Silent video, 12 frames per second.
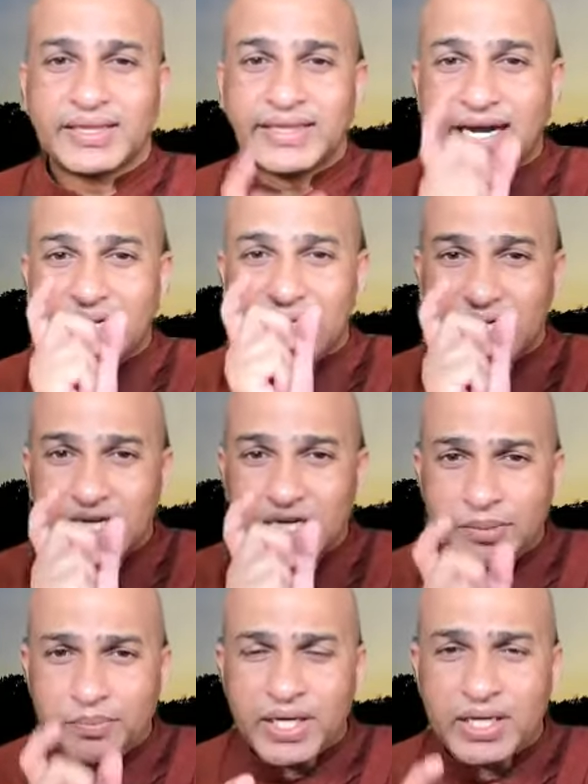That
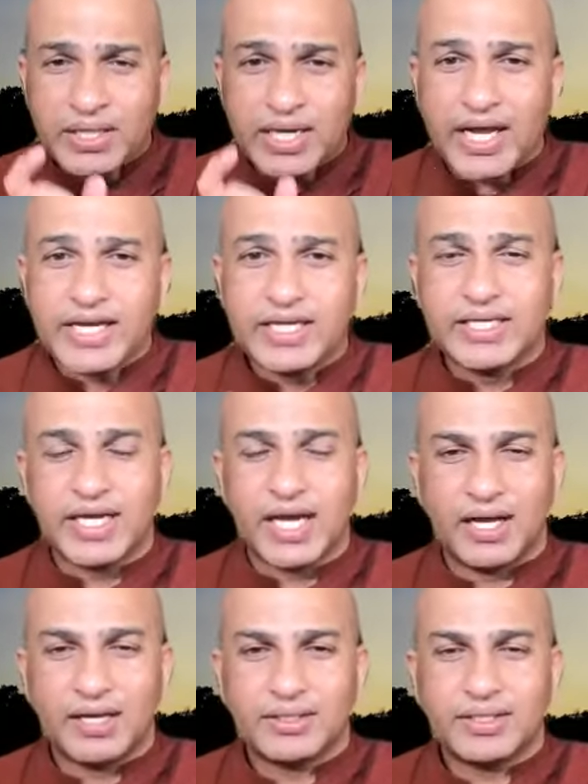imprint idea,
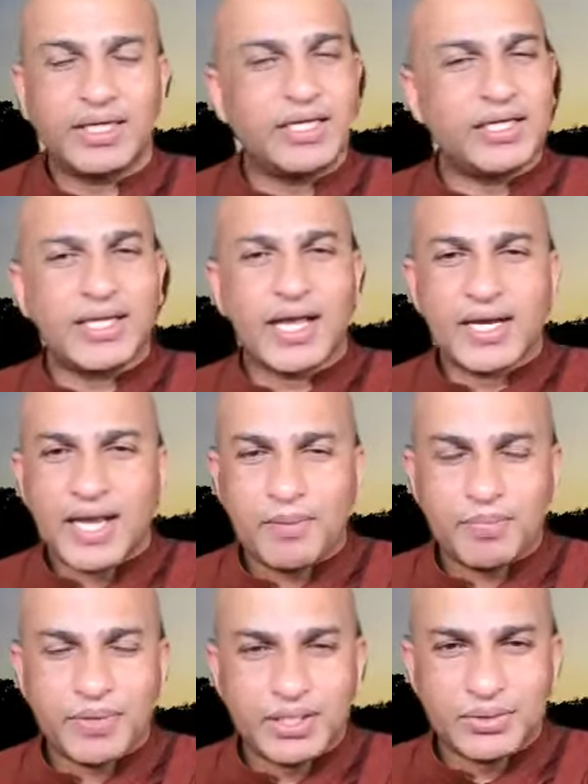it can
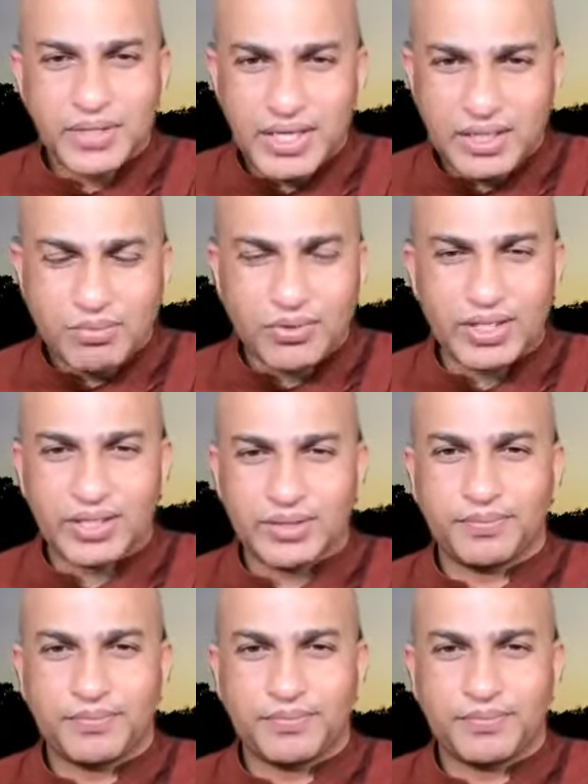happen to anybody.